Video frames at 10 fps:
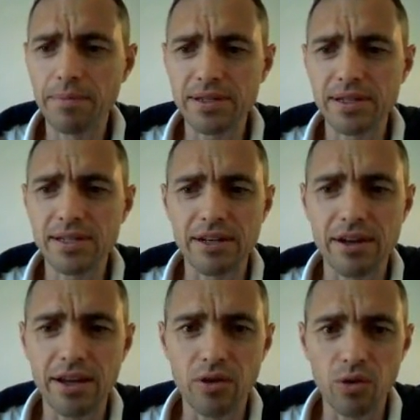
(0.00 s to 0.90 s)
business
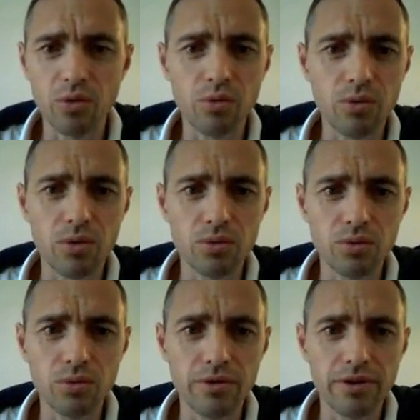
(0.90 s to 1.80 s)
in, in all,
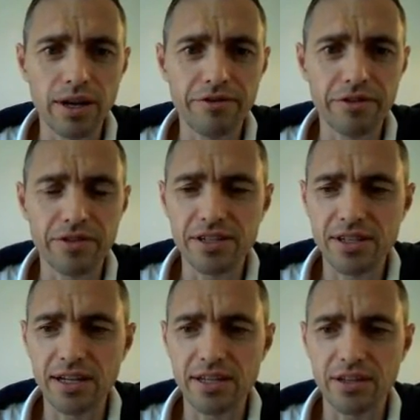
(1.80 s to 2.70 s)
all uh, 50
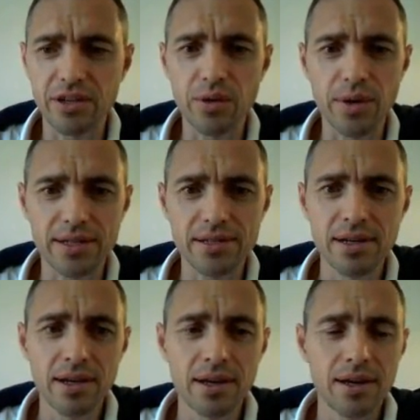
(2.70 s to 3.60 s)
states in the US.
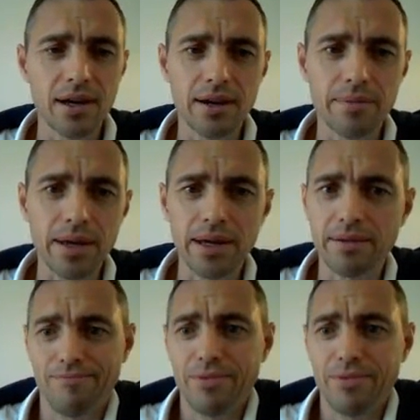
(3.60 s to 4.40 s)
Um,